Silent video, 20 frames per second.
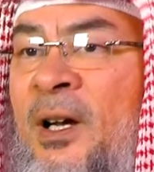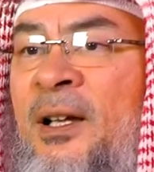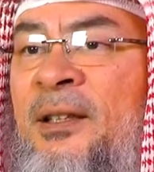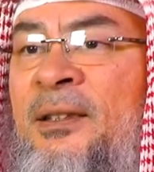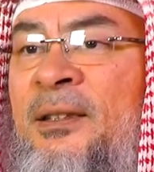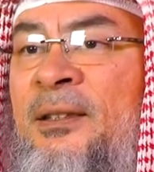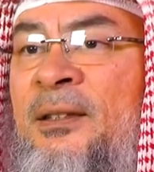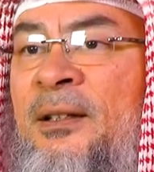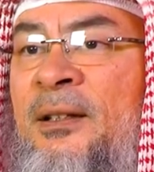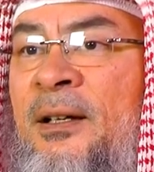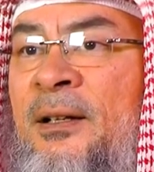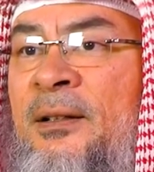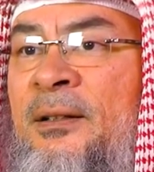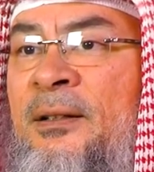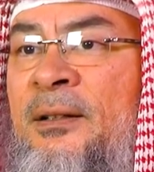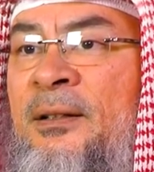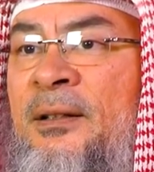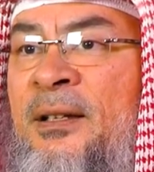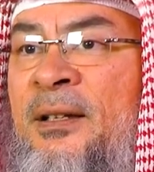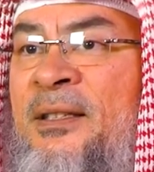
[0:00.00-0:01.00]
not
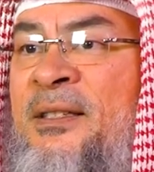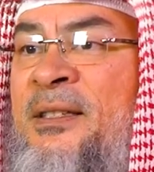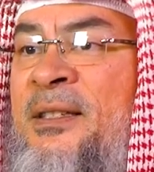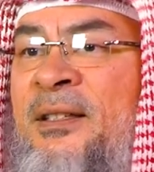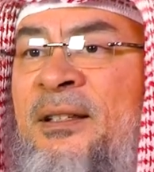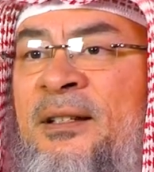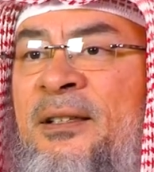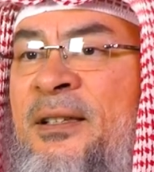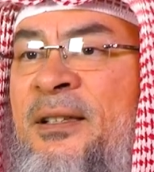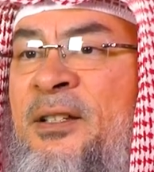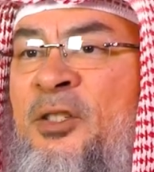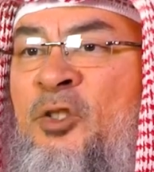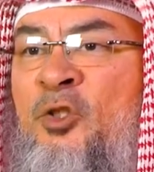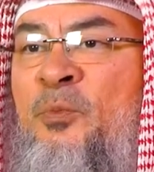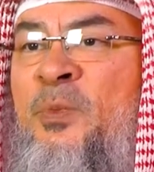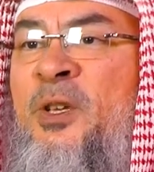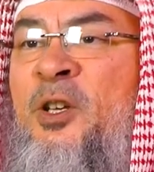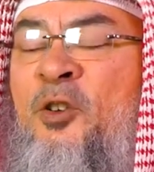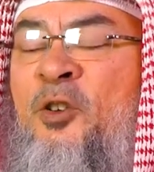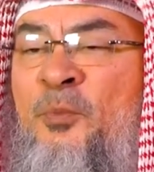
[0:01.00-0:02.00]
consider this
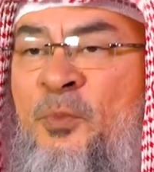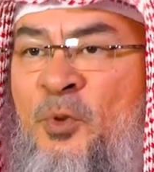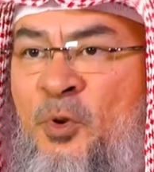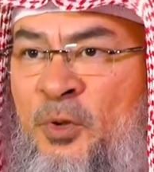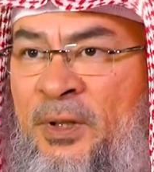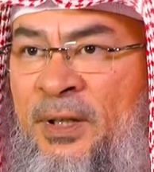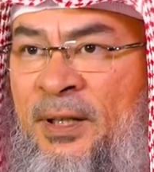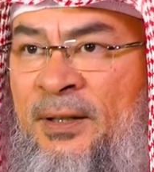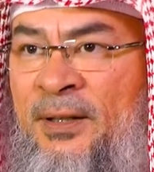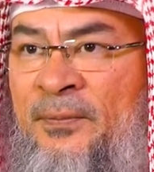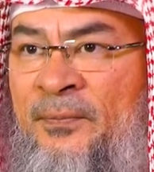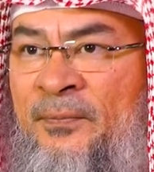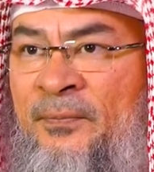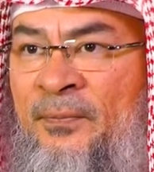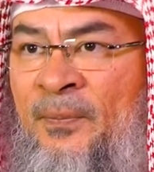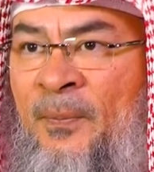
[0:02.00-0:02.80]
to be commuting.